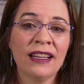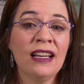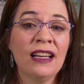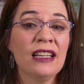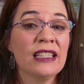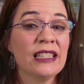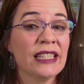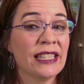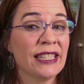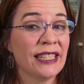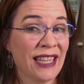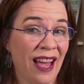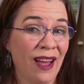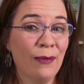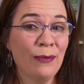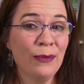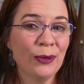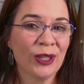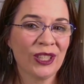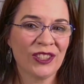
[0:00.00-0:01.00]

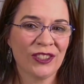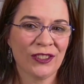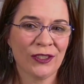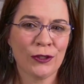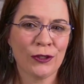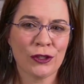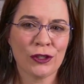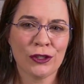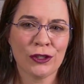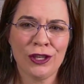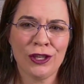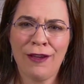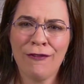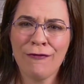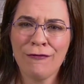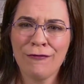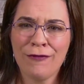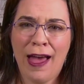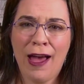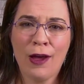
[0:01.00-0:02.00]
Some researchers
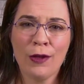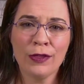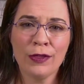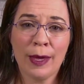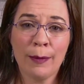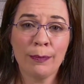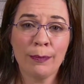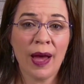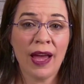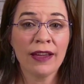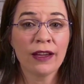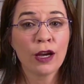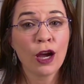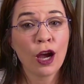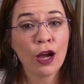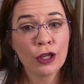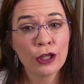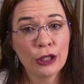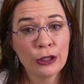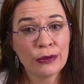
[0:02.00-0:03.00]
have found that by
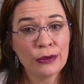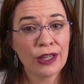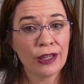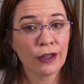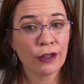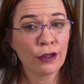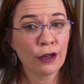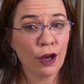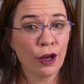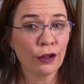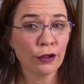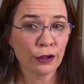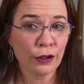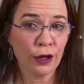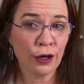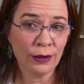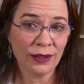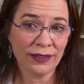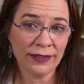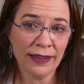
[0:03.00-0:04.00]
using
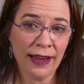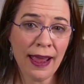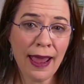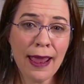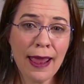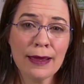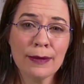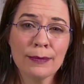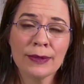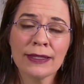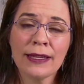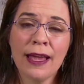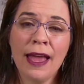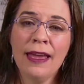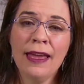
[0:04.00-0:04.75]
color-coded names,